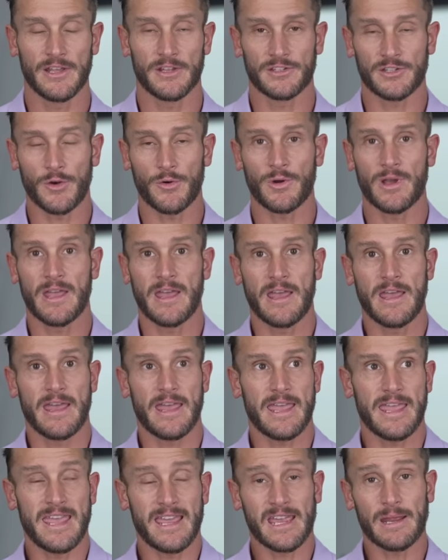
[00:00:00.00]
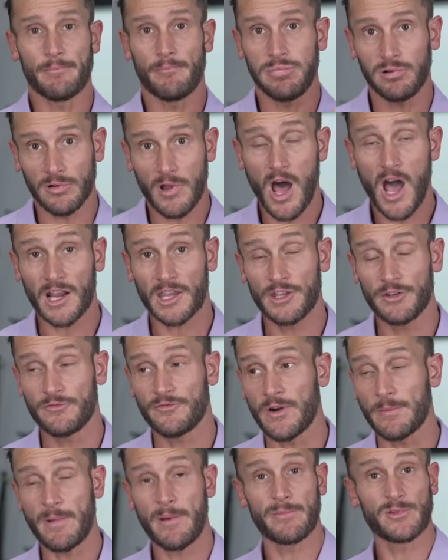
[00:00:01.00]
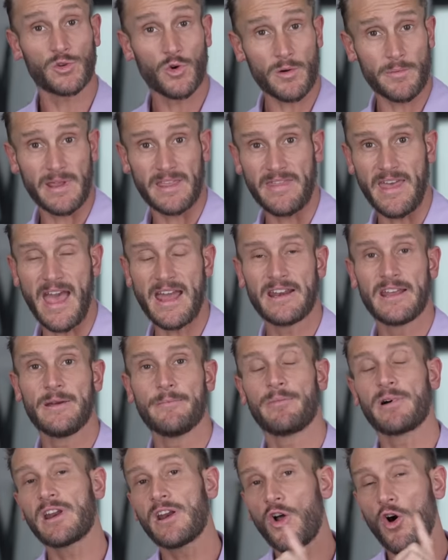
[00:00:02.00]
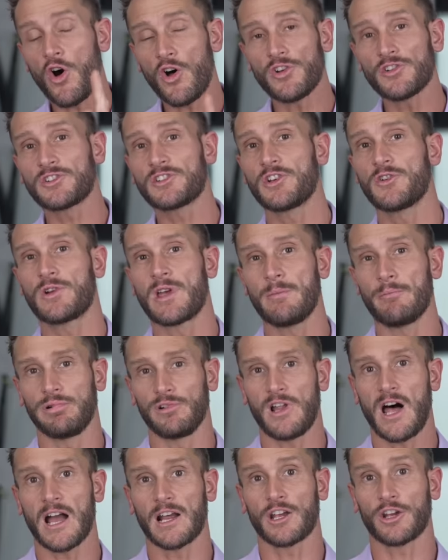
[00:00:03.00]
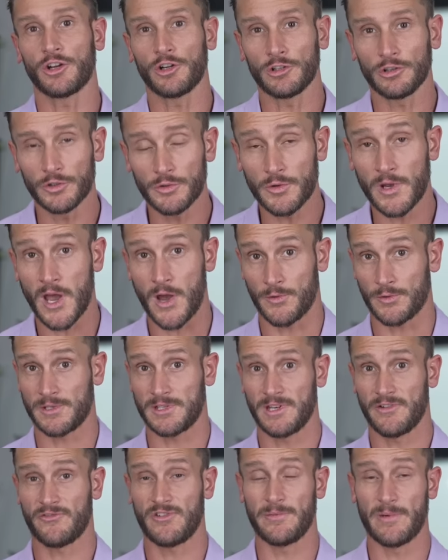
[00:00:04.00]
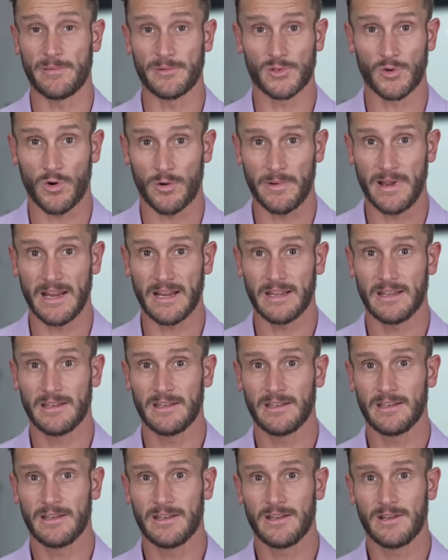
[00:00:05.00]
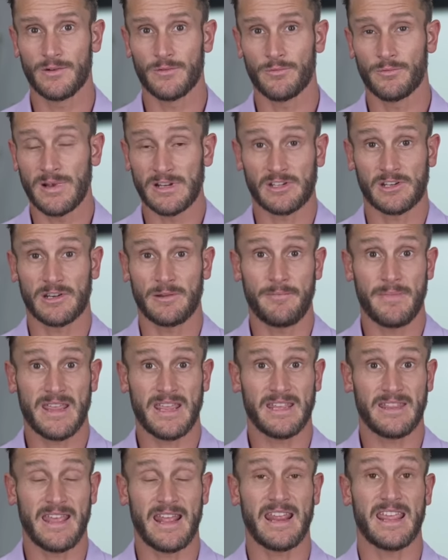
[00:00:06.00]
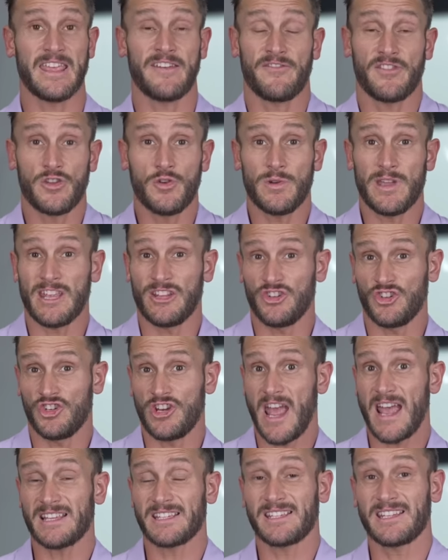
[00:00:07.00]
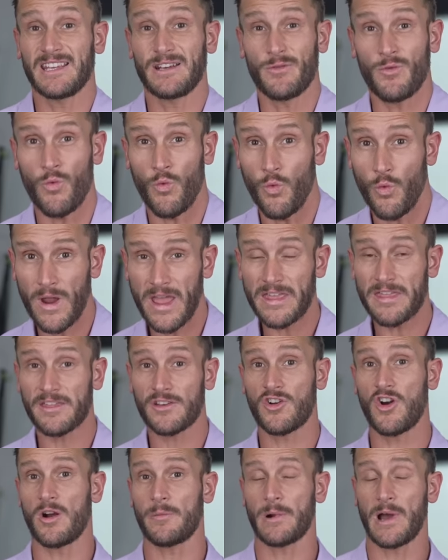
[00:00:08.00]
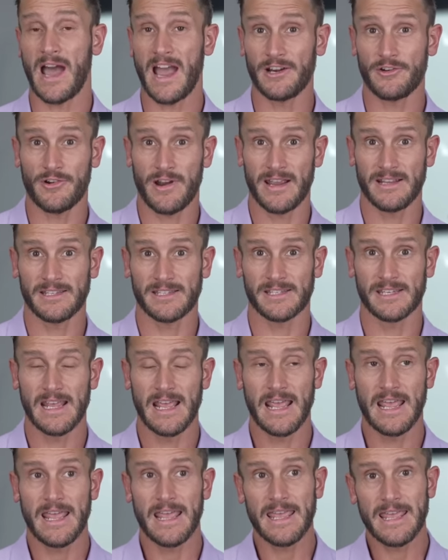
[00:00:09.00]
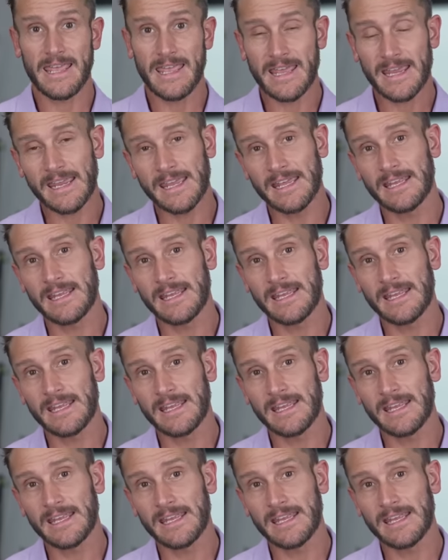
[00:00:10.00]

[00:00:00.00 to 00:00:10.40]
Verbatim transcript: So it can block you from absorbing that, but it also can block glucose from absorbing, which can mean that if you ingest it with carbohydrates, it